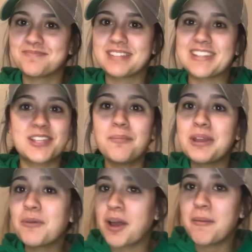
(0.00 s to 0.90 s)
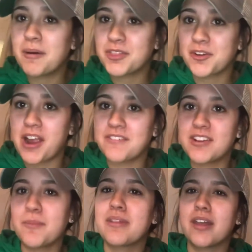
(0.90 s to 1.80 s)
somebody will come out with a craft and
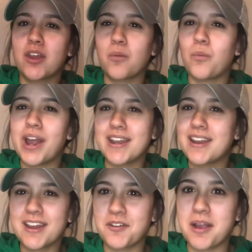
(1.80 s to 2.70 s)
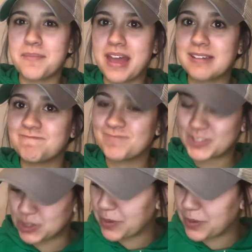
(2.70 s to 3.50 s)
I'll be like, why didn't I grab that? So I